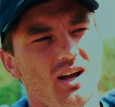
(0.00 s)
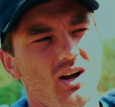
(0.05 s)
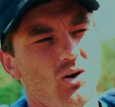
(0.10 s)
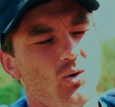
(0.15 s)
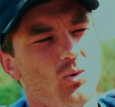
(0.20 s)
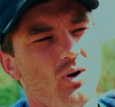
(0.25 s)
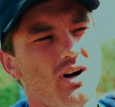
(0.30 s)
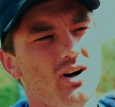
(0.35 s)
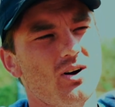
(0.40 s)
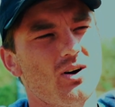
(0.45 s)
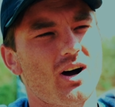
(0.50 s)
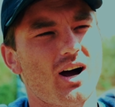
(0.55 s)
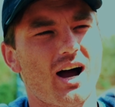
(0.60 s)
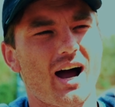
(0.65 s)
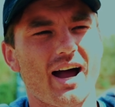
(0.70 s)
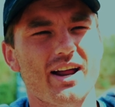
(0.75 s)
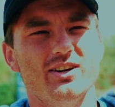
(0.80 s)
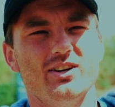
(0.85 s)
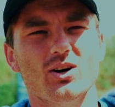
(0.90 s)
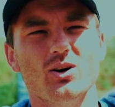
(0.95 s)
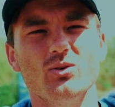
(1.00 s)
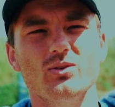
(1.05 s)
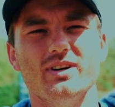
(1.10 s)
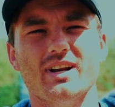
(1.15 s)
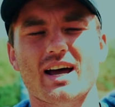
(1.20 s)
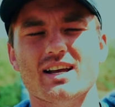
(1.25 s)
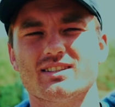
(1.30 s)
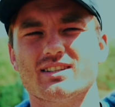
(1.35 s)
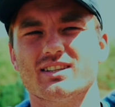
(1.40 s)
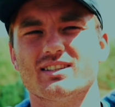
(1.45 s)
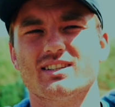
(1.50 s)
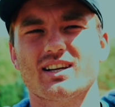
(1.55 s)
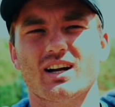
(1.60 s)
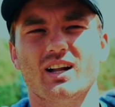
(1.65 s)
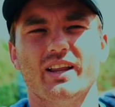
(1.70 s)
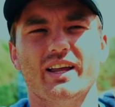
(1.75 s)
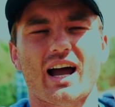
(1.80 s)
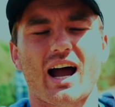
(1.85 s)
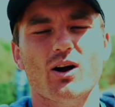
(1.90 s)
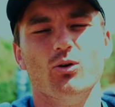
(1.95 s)
Well, I
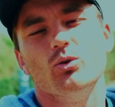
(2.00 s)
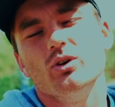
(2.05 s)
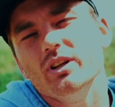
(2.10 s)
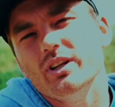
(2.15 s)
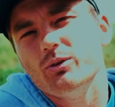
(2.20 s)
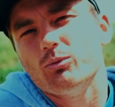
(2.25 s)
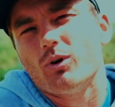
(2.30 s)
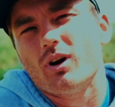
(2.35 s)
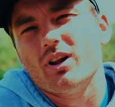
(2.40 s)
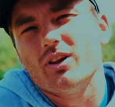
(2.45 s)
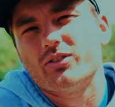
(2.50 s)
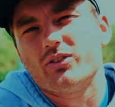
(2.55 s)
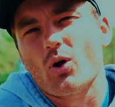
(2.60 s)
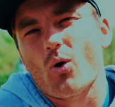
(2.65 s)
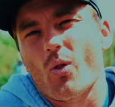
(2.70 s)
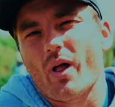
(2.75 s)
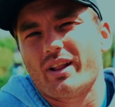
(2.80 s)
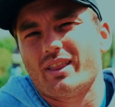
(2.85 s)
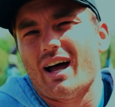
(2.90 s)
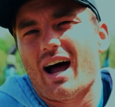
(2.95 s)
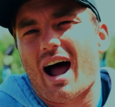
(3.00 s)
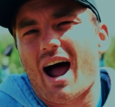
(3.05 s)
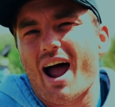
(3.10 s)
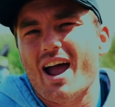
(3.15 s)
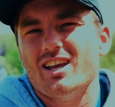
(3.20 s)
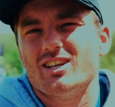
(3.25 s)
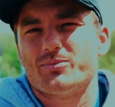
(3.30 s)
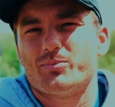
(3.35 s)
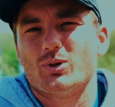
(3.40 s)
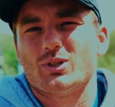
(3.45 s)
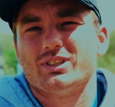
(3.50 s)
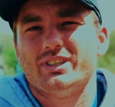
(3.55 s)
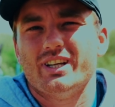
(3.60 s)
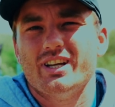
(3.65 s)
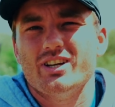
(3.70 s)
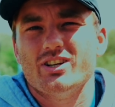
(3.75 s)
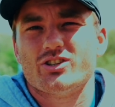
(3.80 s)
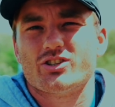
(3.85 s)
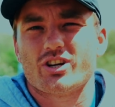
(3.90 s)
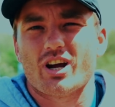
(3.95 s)
really want to throw like the highest
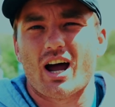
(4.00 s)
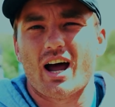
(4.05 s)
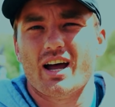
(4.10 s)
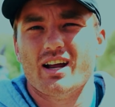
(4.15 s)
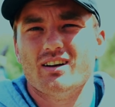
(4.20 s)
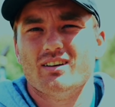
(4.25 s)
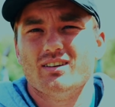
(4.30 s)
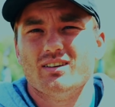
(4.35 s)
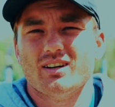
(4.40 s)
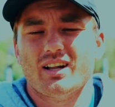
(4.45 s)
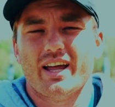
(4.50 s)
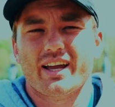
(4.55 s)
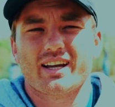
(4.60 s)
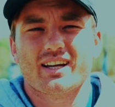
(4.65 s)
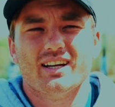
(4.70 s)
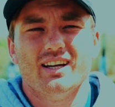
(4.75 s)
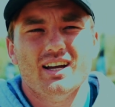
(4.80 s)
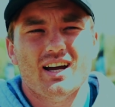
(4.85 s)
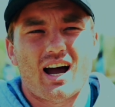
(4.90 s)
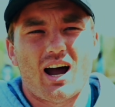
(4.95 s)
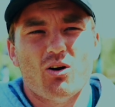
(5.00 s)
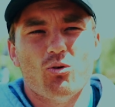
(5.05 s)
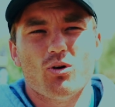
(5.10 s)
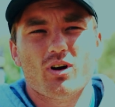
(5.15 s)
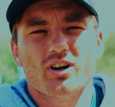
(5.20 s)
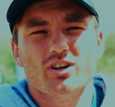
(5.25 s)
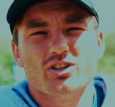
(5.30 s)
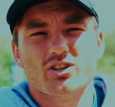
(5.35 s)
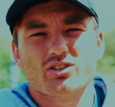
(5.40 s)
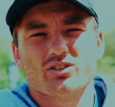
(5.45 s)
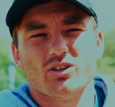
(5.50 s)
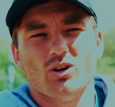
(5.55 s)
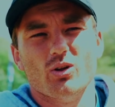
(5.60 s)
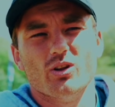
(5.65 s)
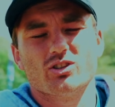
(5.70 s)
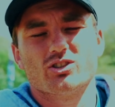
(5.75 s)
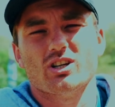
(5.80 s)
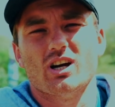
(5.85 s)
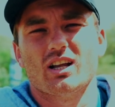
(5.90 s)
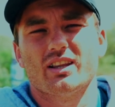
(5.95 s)
percentage shot. Like I want to just throw
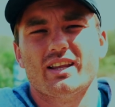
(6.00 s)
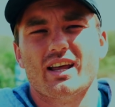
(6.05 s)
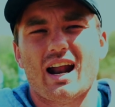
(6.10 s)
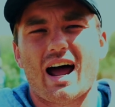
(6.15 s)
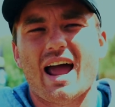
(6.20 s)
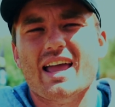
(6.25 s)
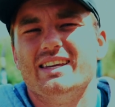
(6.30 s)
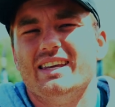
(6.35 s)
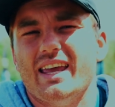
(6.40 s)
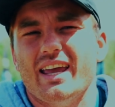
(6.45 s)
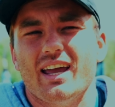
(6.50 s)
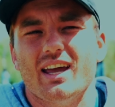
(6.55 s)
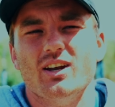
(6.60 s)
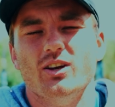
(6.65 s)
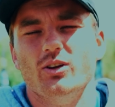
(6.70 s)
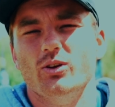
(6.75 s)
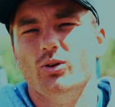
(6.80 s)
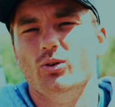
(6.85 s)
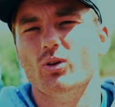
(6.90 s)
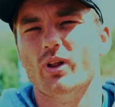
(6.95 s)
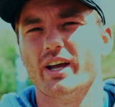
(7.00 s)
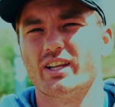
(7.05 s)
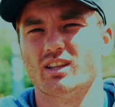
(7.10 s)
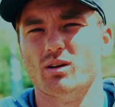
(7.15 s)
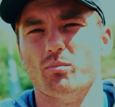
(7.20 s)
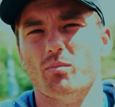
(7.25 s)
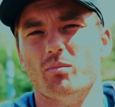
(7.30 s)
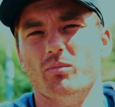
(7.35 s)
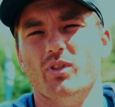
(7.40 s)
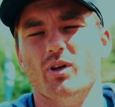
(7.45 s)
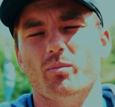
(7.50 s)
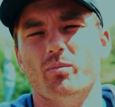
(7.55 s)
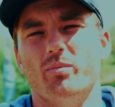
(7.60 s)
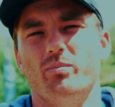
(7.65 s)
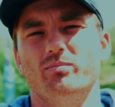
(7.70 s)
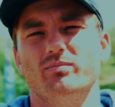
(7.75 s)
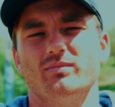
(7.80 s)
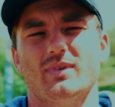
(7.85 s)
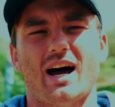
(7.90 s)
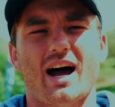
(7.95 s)
the shot that I can do like the
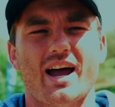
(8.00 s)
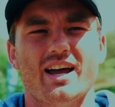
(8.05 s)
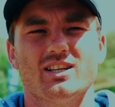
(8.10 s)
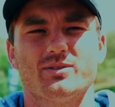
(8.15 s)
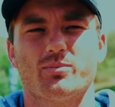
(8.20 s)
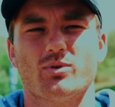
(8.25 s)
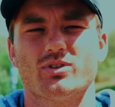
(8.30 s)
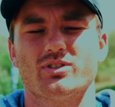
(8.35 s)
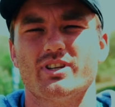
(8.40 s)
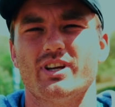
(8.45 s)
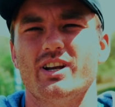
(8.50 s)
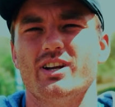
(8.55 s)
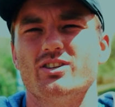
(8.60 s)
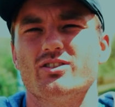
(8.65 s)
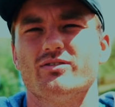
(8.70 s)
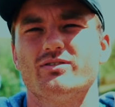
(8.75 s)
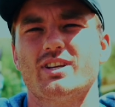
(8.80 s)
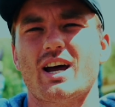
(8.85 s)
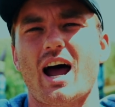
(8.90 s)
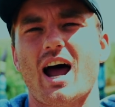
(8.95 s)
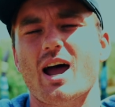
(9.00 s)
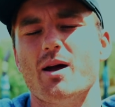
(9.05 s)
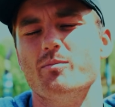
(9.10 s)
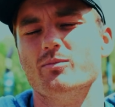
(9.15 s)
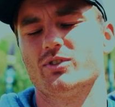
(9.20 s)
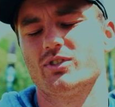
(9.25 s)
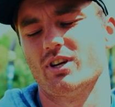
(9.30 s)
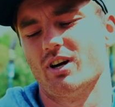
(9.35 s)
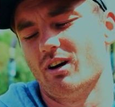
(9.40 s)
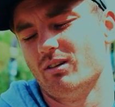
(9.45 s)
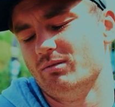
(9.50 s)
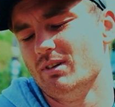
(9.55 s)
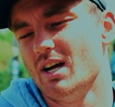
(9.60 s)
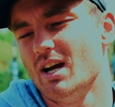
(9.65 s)
highest percentage of time. So